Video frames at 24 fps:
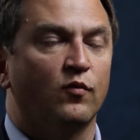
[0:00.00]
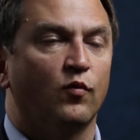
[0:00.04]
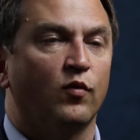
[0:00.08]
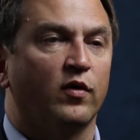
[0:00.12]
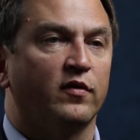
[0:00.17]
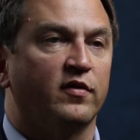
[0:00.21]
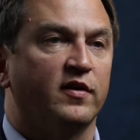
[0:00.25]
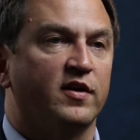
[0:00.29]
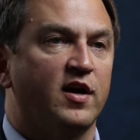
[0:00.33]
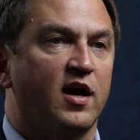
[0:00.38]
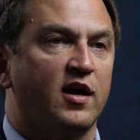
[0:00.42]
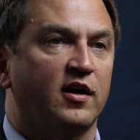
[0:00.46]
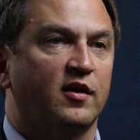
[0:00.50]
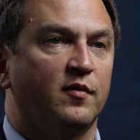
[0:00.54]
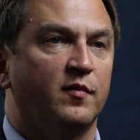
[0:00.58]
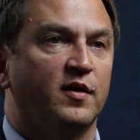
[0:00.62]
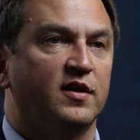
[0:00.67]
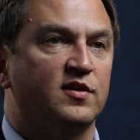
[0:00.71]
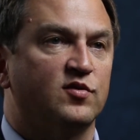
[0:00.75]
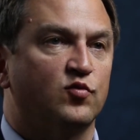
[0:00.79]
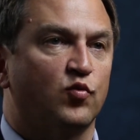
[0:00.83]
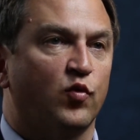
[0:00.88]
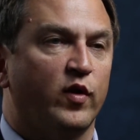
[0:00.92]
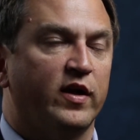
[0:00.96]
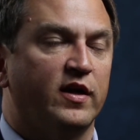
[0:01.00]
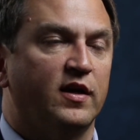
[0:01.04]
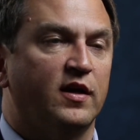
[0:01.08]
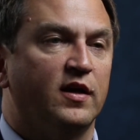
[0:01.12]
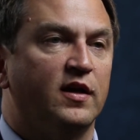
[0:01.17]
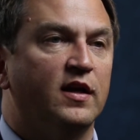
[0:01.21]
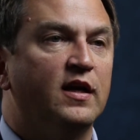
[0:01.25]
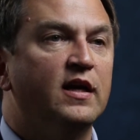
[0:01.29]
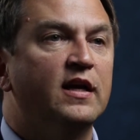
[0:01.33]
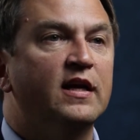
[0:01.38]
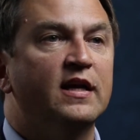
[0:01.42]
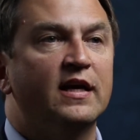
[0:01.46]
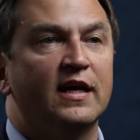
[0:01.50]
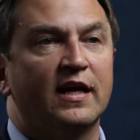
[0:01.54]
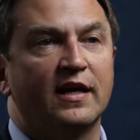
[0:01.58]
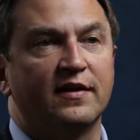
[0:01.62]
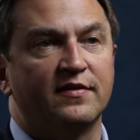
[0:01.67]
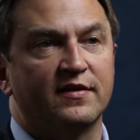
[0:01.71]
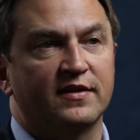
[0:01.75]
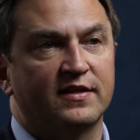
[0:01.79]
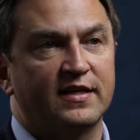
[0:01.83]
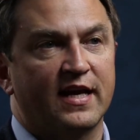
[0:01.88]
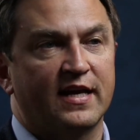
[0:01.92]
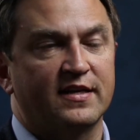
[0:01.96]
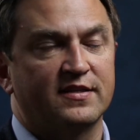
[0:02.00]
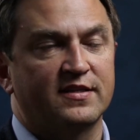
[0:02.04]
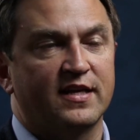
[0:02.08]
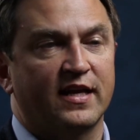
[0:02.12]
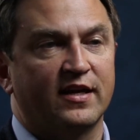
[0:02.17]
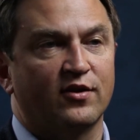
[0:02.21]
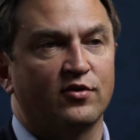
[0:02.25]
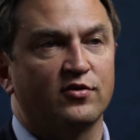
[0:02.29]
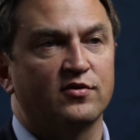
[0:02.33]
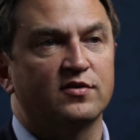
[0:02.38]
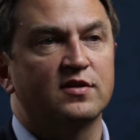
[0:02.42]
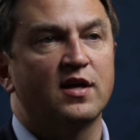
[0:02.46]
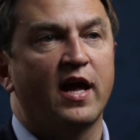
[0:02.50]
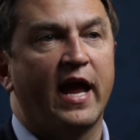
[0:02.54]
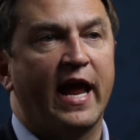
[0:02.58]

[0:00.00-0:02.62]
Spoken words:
where the document is written in the testator's